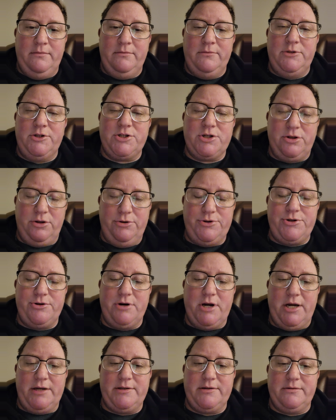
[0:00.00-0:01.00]
just close your
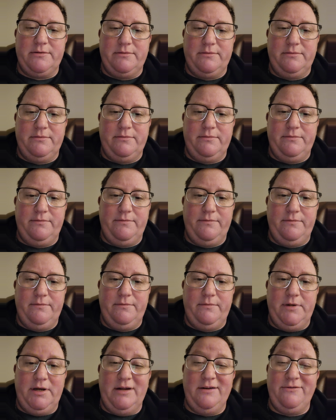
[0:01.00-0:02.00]
eyes
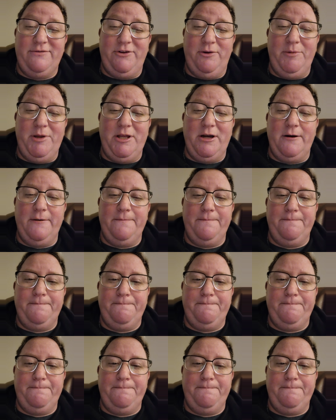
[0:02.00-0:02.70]
and feel me there.